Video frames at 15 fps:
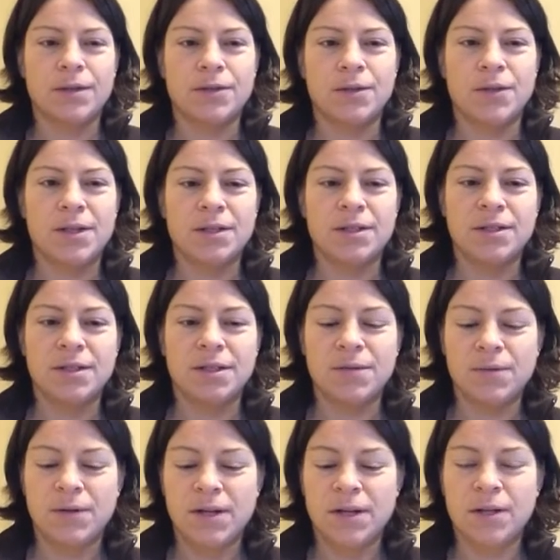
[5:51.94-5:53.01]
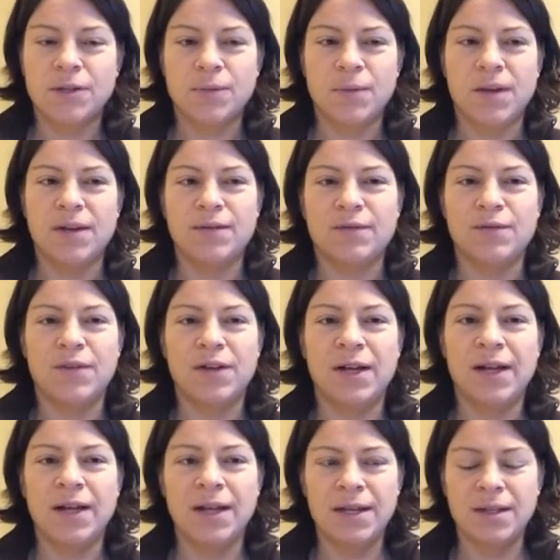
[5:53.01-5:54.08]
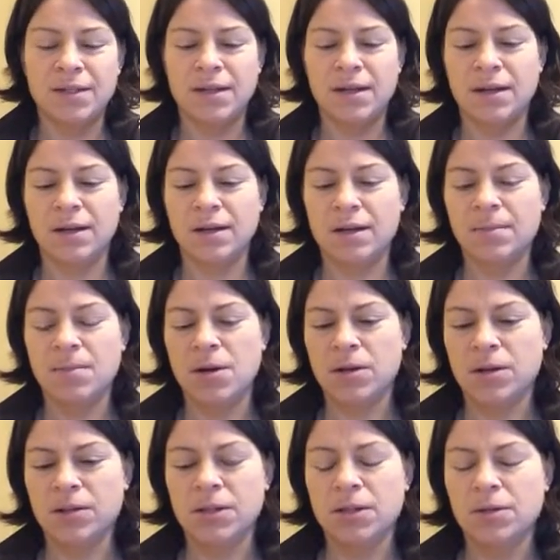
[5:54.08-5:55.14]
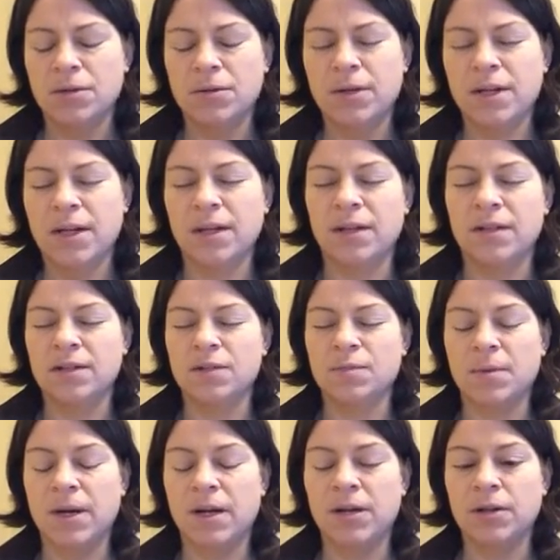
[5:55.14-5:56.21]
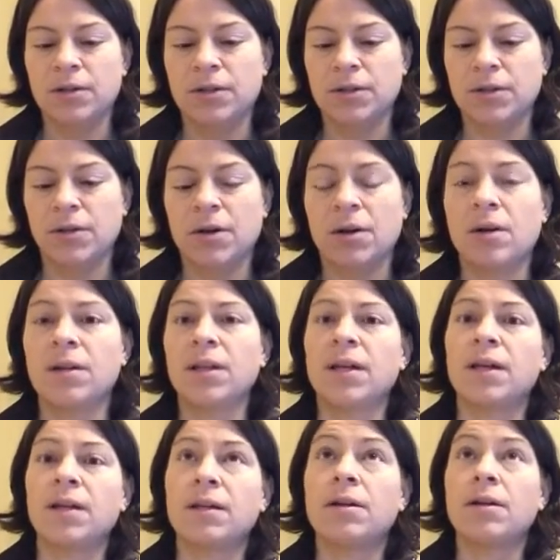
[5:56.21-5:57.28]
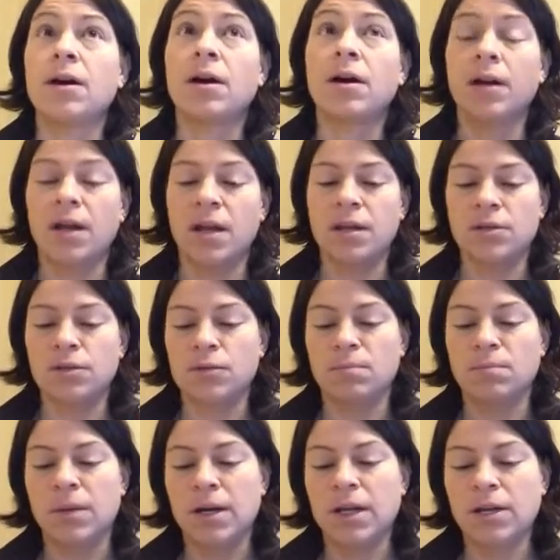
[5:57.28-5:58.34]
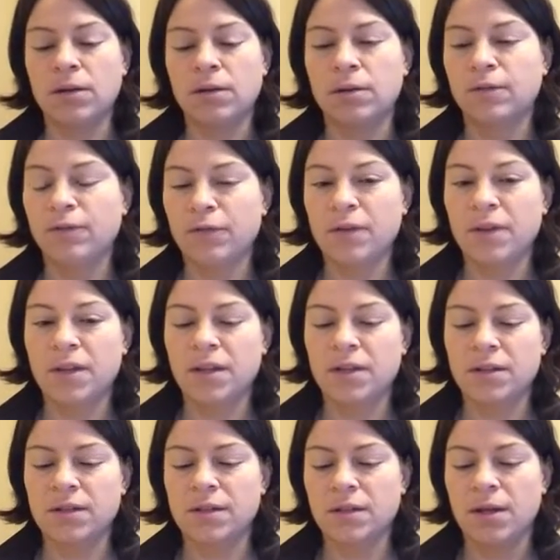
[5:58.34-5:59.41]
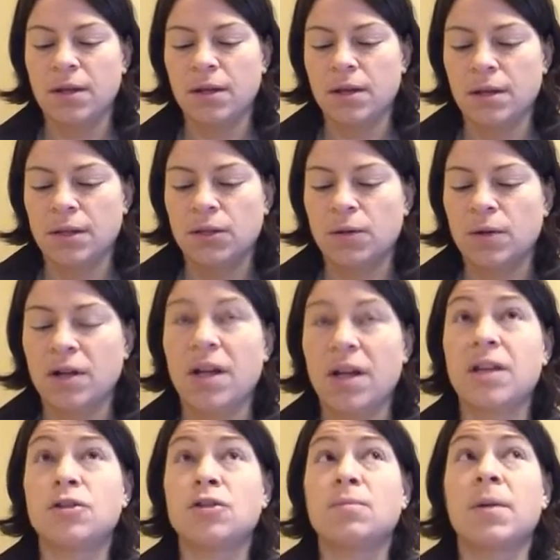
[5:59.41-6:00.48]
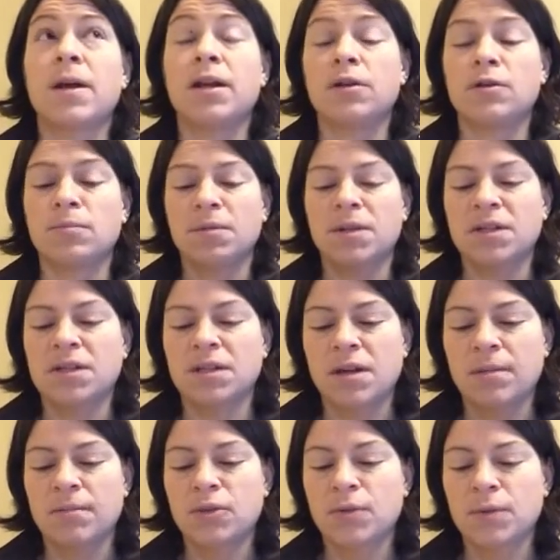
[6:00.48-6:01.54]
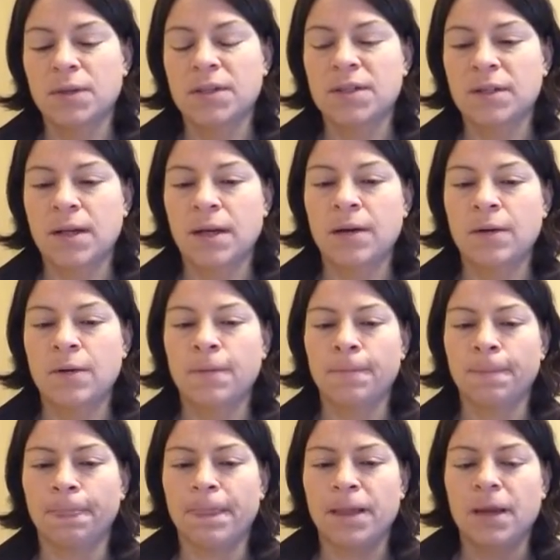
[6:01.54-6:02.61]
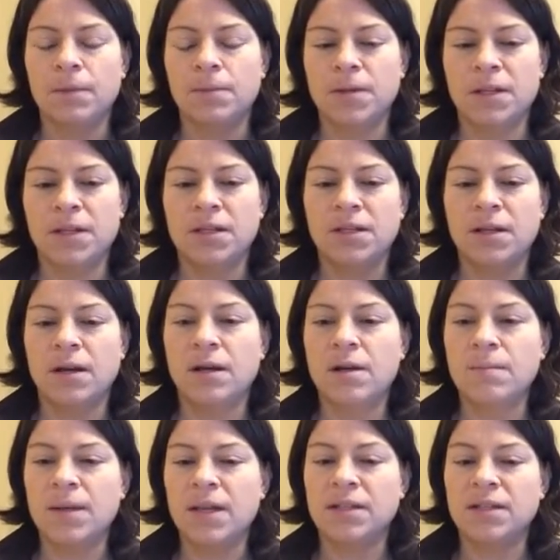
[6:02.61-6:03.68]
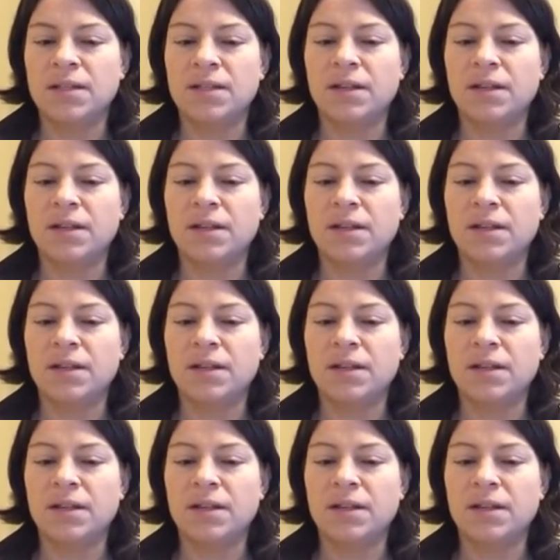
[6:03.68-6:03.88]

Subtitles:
So let's see what else we can find. I'm also inspired to call in Archangel Michael for this. So Archangel Michael, please come to us now. Please come and